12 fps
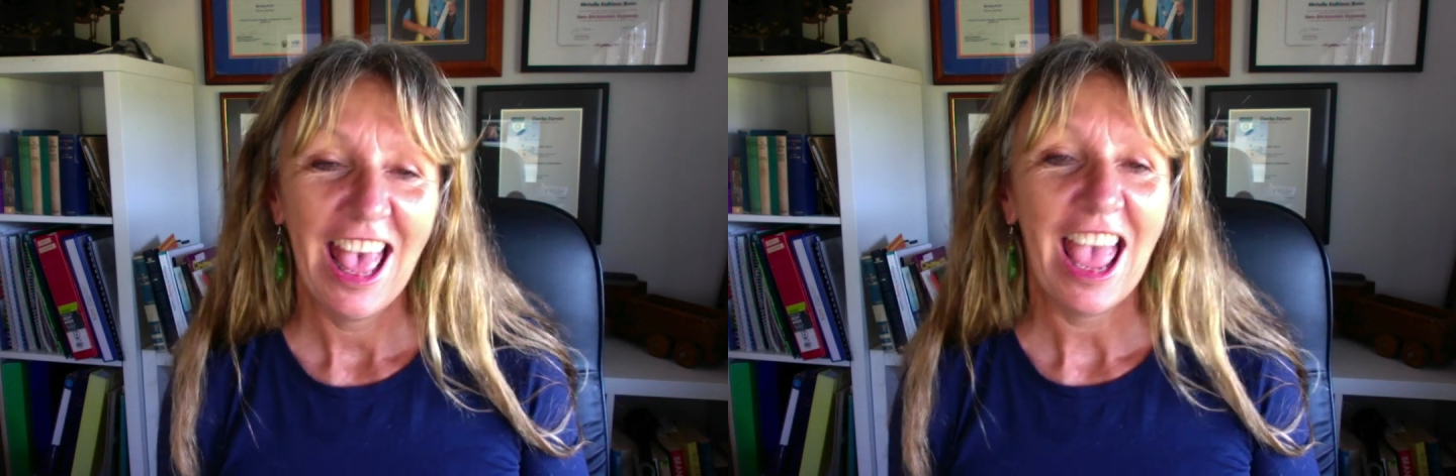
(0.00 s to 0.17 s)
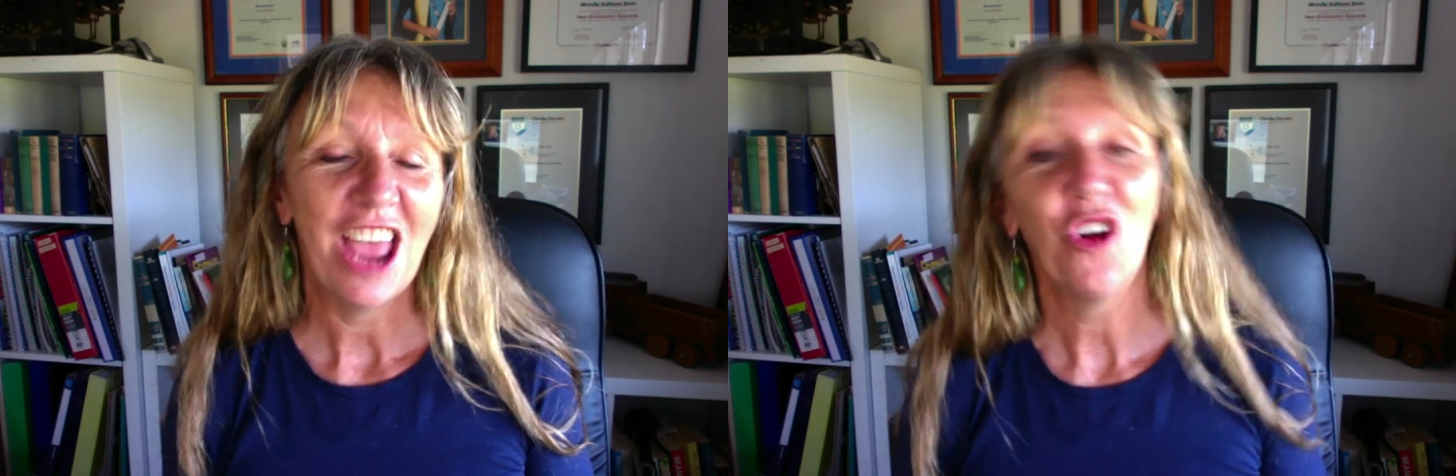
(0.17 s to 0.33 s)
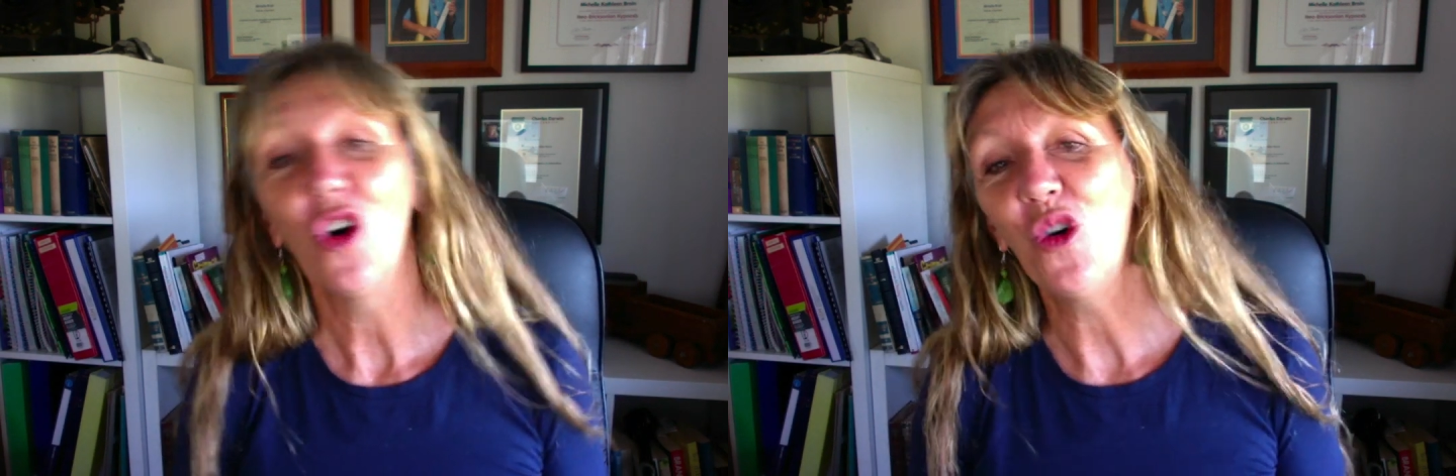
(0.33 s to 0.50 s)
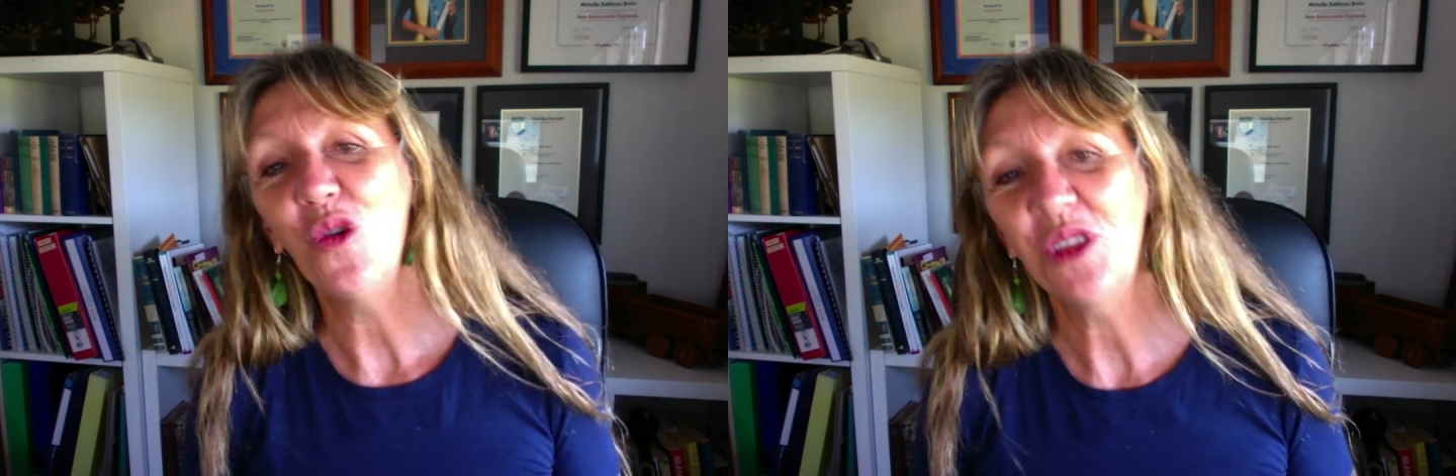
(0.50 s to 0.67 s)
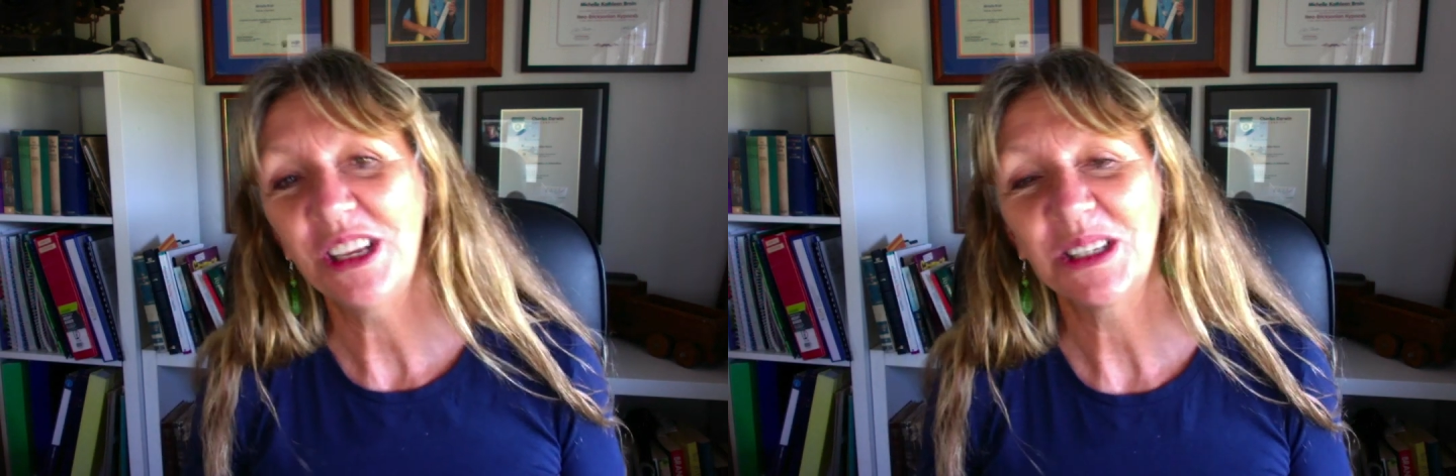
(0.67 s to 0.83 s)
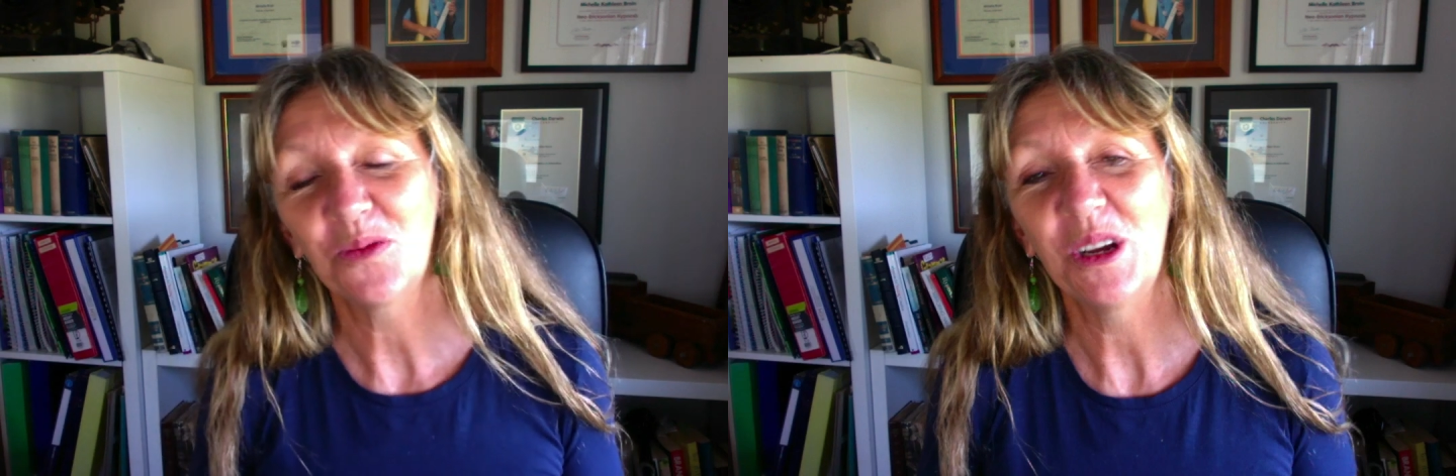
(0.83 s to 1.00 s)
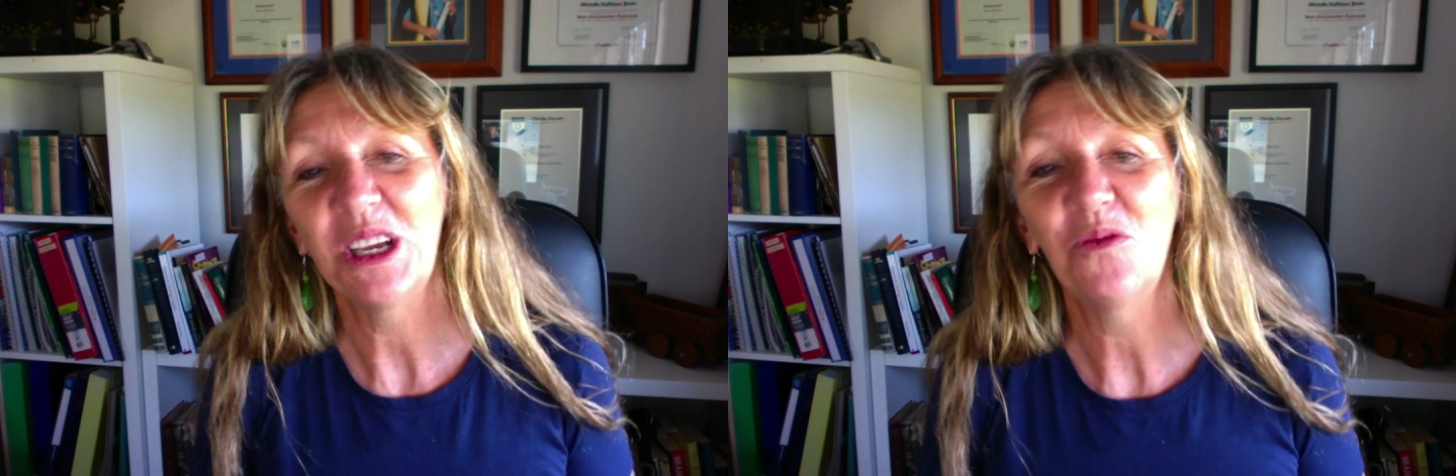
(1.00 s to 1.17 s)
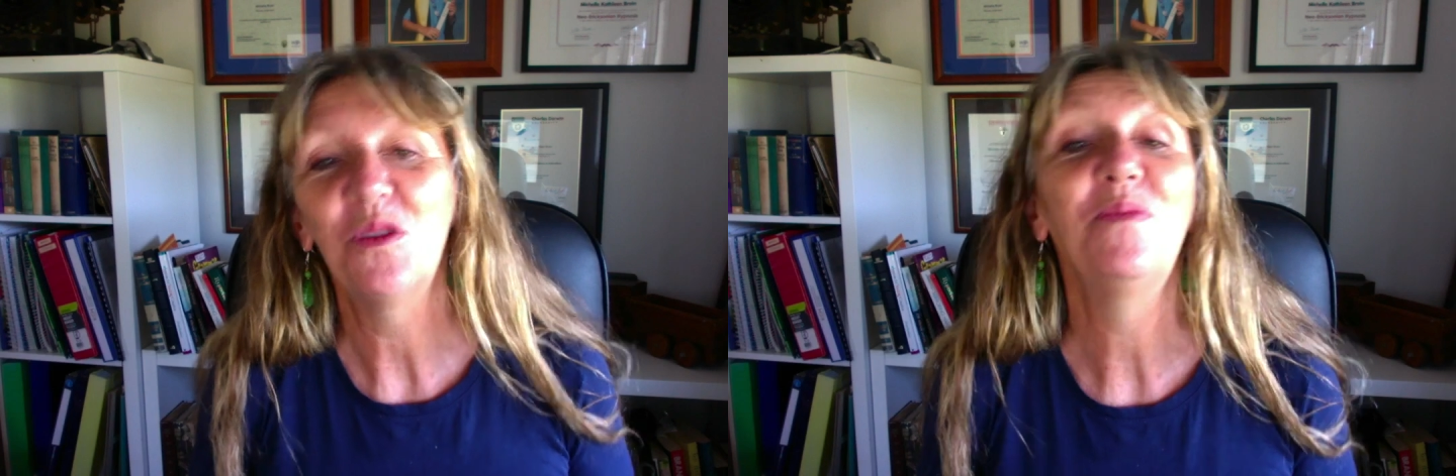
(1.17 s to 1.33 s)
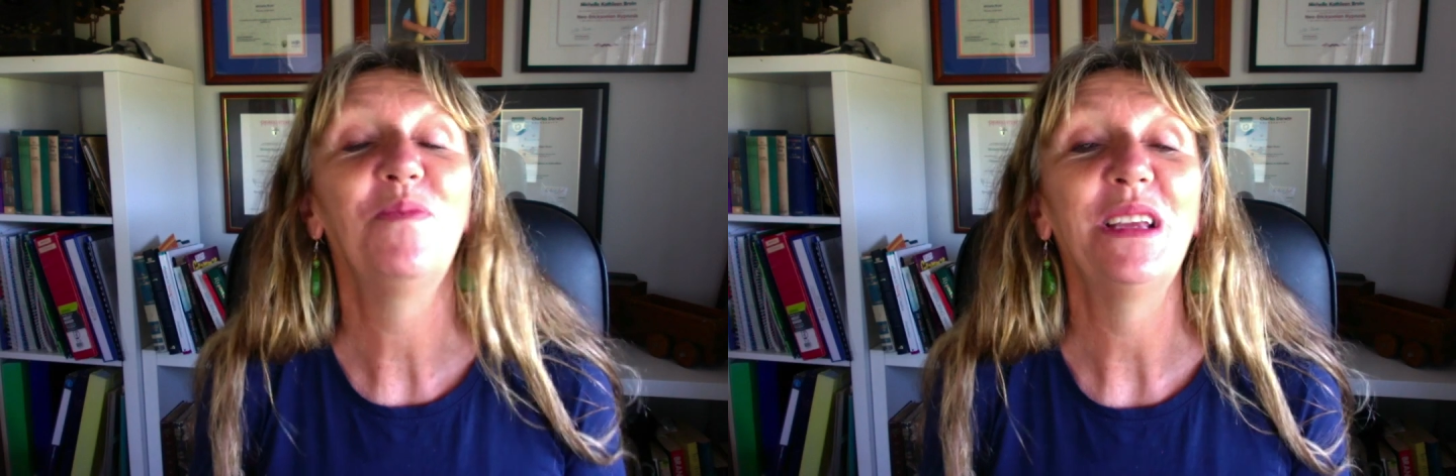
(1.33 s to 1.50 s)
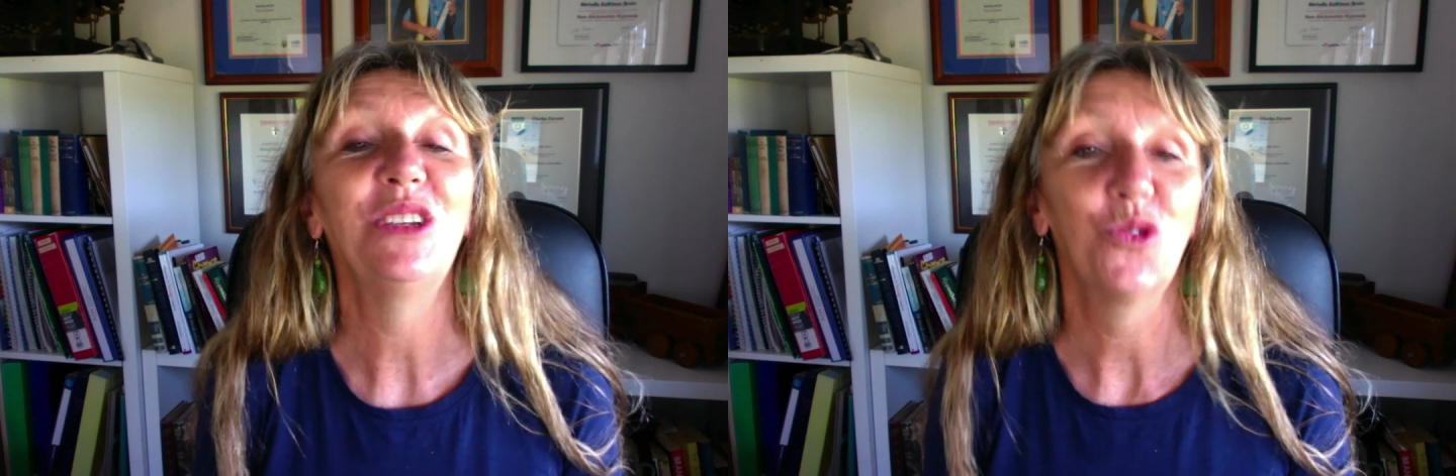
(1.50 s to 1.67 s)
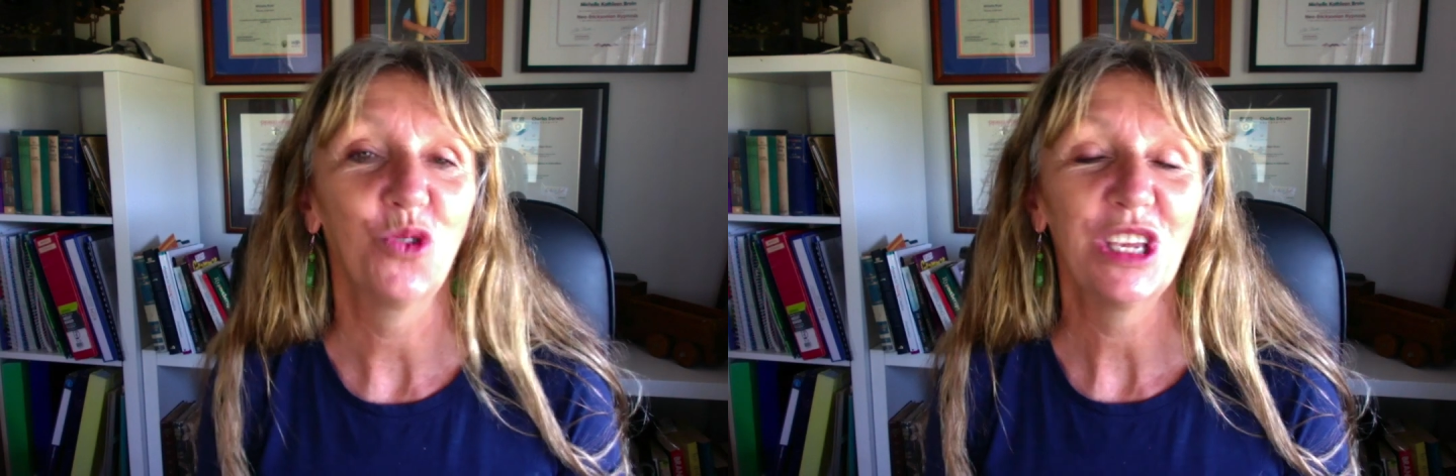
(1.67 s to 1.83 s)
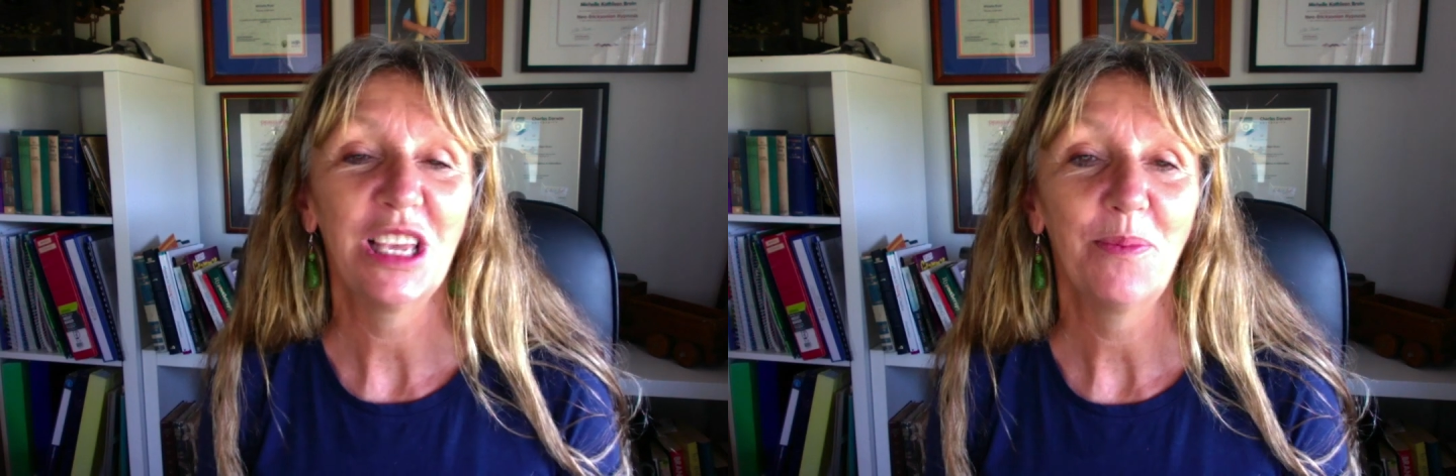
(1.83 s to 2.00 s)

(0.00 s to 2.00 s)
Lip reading: And all this week we've been talking